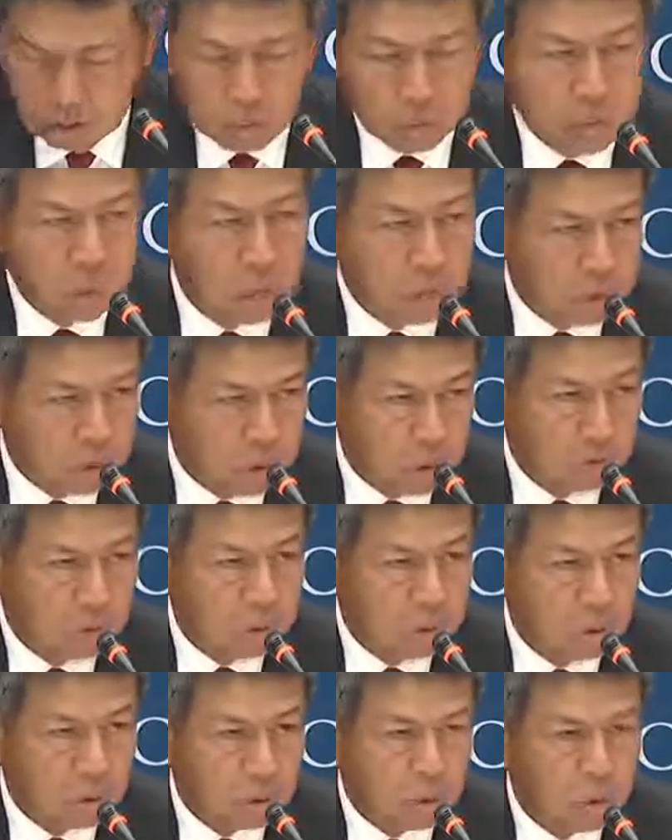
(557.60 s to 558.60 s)

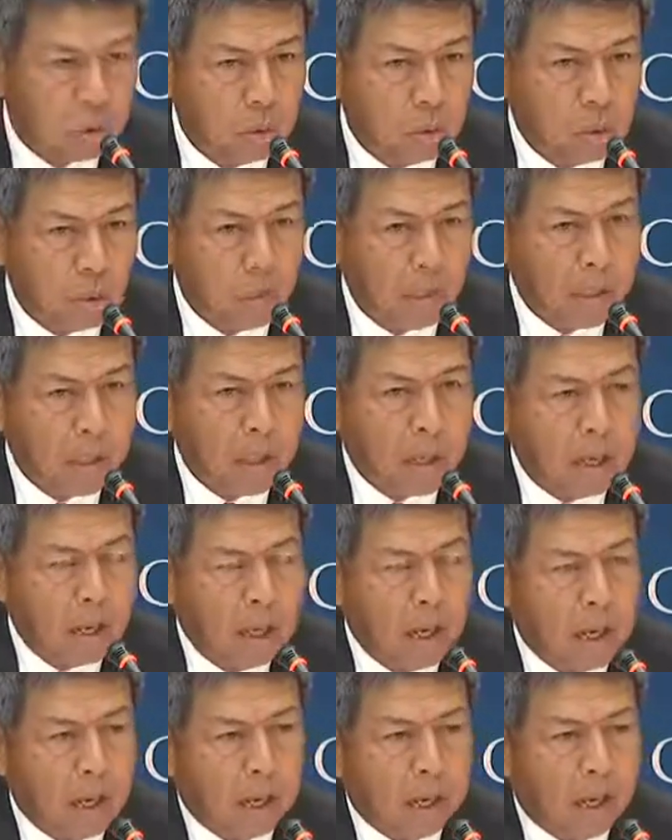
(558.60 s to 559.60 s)
2002.
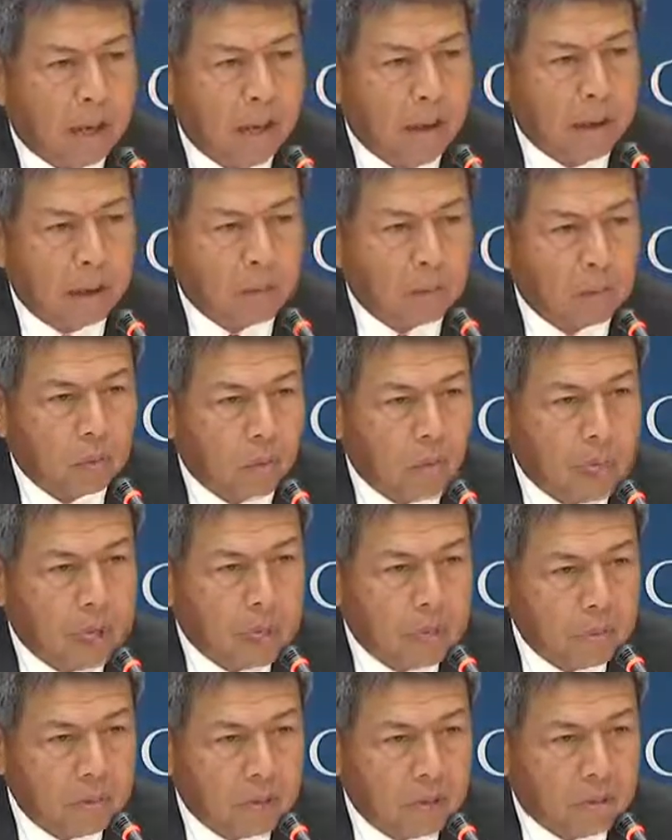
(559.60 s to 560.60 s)
And when
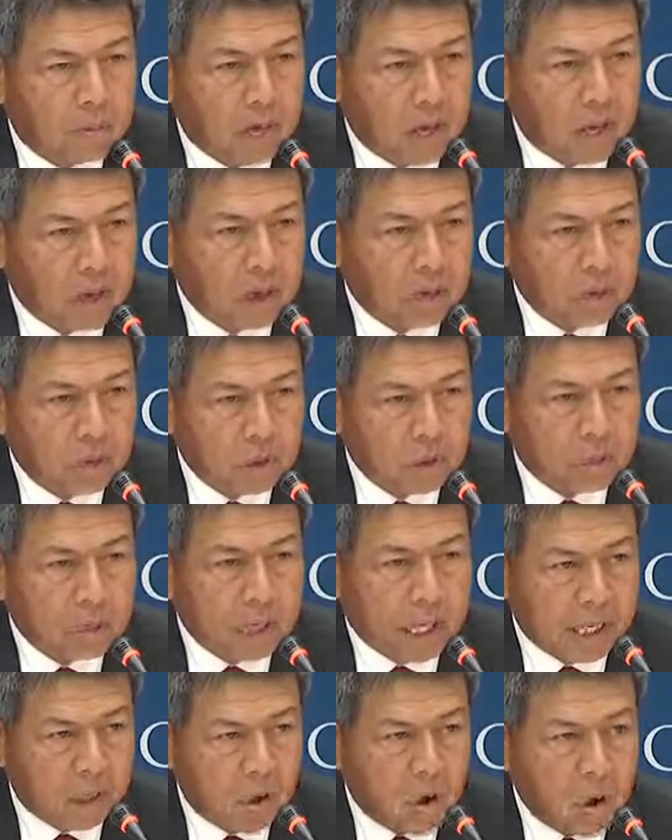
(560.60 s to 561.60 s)
Admiral Fallon was
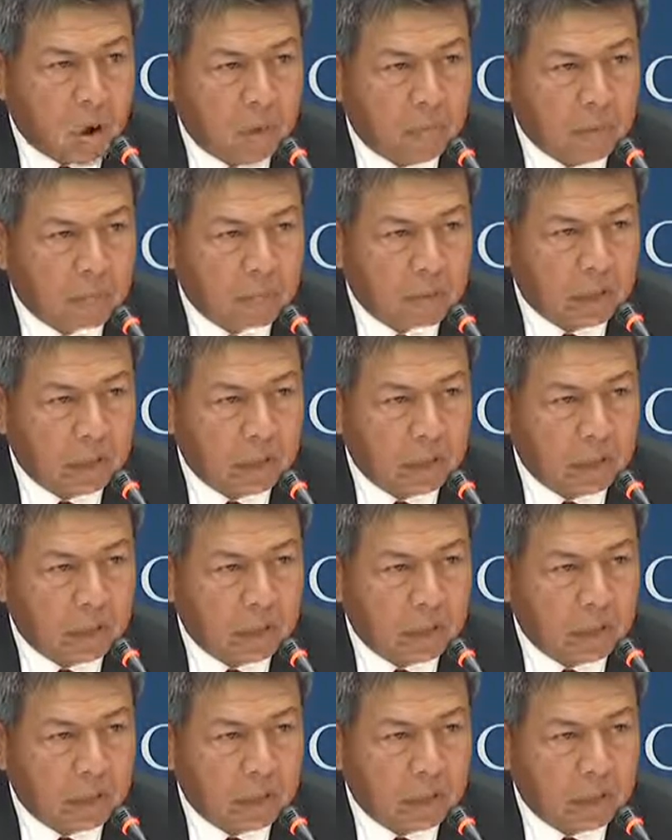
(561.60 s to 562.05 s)
home,